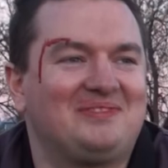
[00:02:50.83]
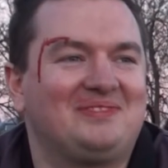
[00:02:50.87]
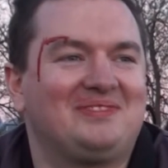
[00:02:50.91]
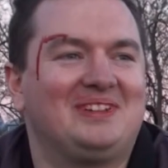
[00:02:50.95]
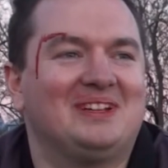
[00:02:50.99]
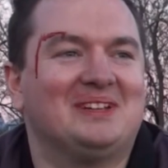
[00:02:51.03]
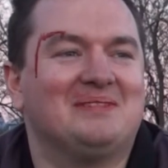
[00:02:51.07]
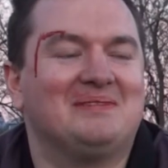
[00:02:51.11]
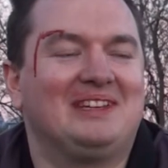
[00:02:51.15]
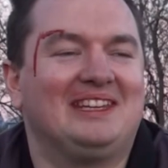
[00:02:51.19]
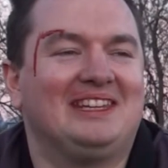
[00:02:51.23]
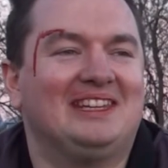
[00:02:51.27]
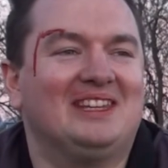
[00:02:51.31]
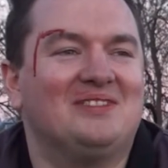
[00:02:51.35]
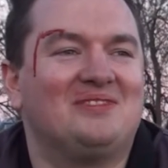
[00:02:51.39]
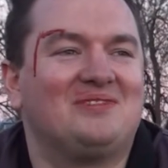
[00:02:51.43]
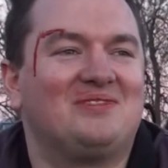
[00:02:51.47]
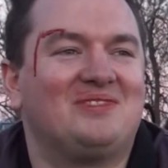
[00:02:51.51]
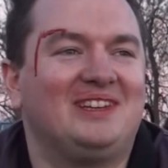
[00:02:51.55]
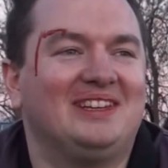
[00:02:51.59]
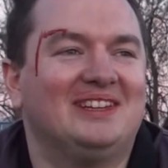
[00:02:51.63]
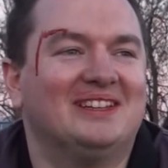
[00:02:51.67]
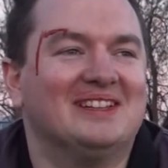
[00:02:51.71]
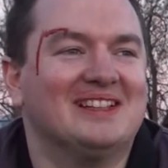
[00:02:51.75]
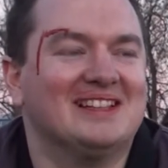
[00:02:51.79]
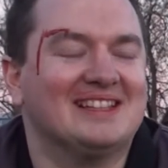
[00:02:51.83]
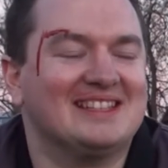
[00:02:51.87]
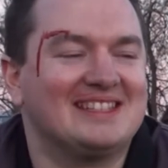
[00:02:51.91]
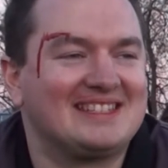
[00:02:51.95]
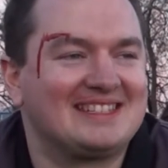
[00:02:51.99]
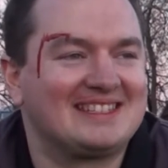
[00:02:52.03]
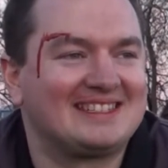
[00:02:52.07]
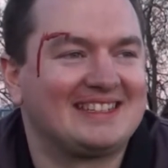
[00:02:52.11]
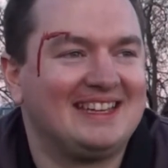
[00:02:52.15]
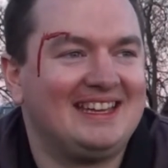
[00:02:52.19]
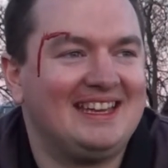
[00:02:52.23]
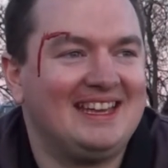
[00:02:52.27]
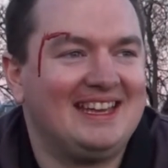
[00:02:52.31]
filming in the
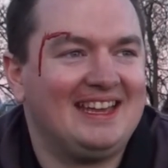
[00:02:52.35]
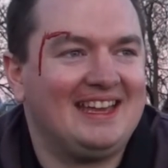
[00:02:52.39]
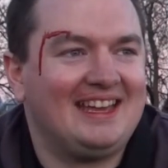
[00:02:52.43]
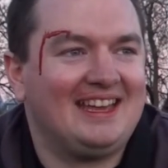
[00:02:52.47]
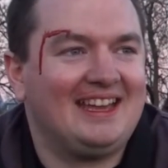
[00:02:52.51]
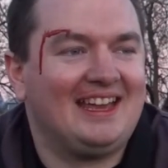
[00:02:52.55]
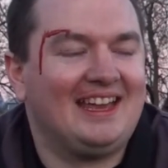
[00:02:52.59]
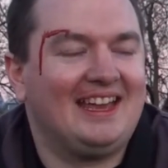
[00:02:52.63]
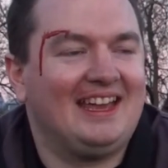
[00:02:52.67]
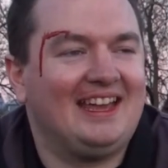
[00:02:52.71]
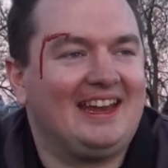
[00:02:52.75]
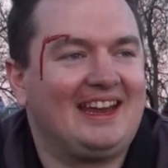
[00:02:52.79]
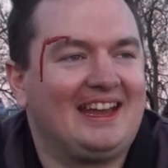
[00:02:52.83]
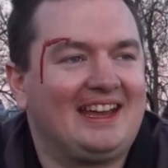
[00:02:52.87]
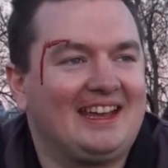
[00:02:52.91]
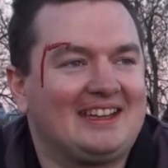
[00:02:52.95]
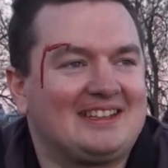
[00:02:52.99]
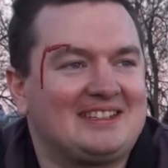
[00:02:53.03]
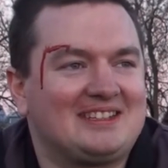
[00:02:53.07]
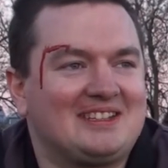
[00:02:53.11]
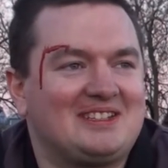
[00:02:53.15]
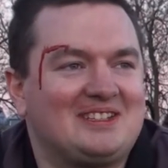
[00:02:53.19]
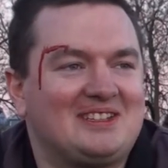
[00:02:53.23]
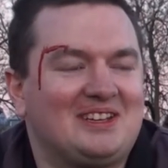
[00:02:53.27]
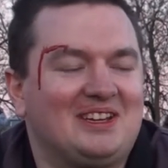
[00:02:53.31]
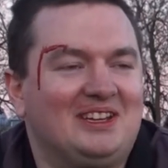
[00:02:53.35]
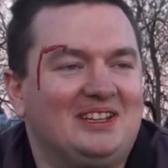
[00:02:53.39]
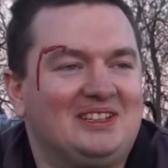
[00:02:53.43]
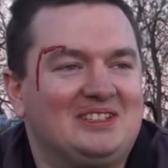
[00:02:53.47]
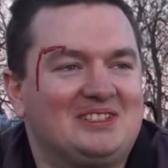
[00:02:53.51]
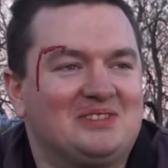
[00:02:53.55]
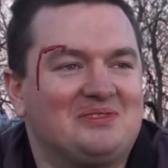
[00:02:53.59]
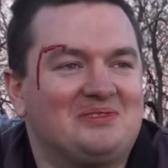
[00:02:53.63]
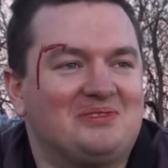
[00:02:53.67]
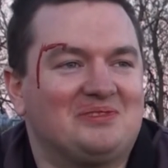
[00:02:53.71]
fields, and I had to turn to